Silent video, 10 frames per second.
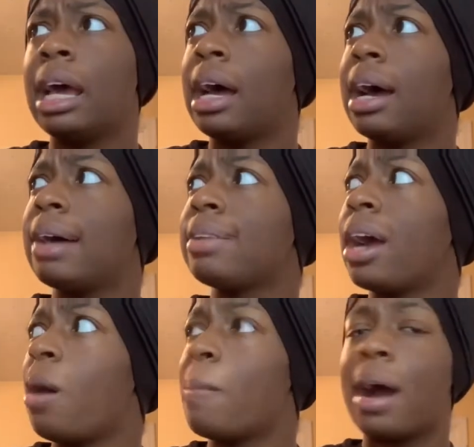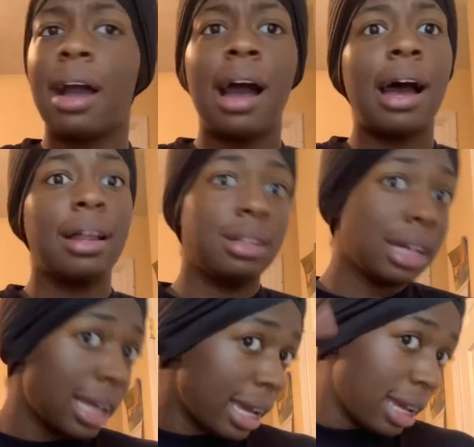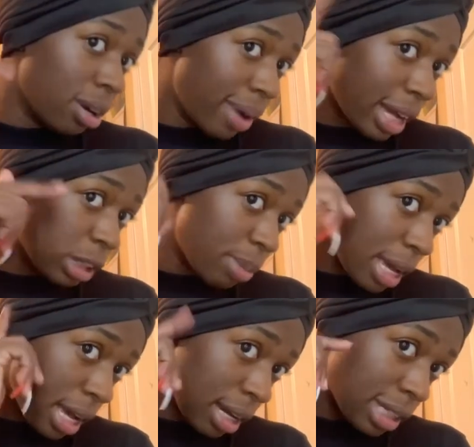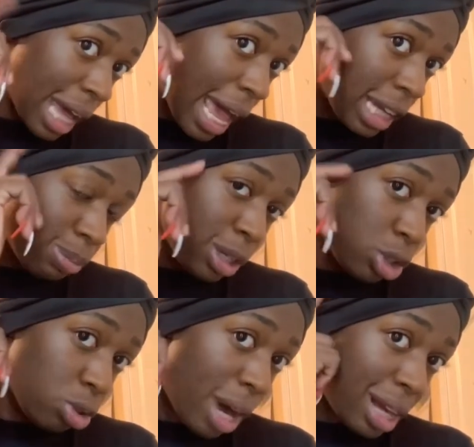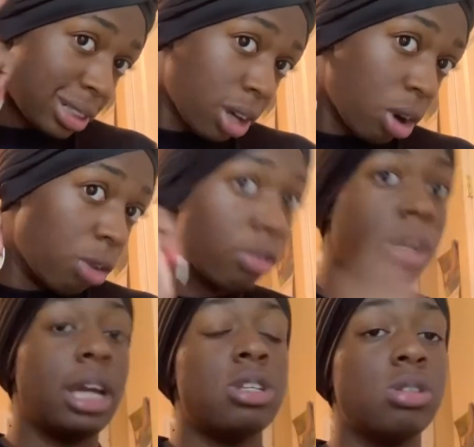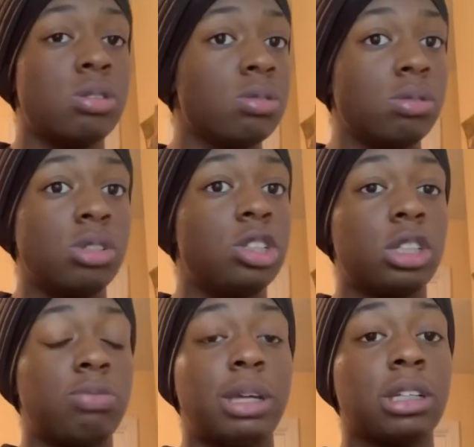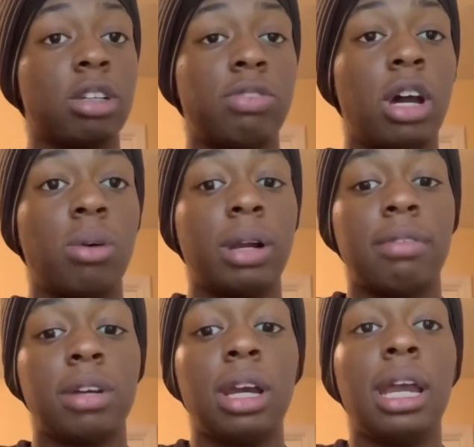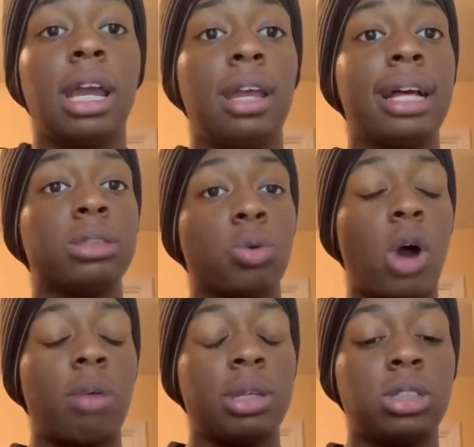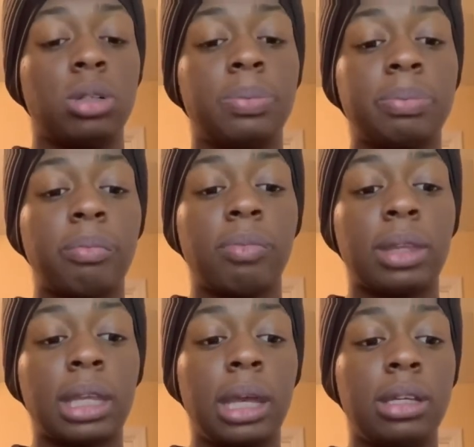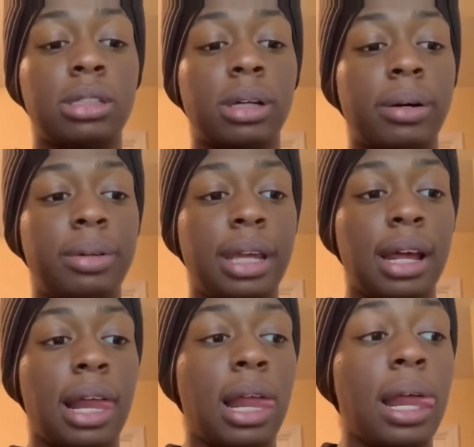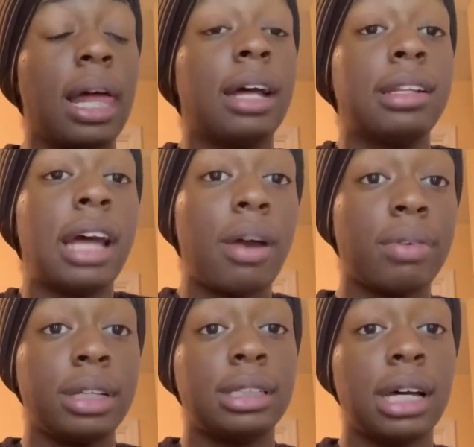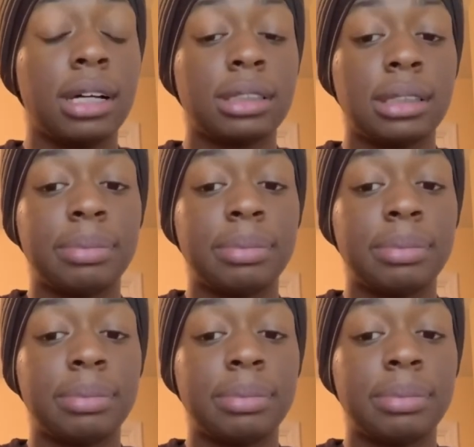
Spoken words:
I'm like, oh my God, look, I didn't get no X on my head, because X means you gotta start over and you just basically fail, whatever. And that's a requirement too. So yeah, that really sucked.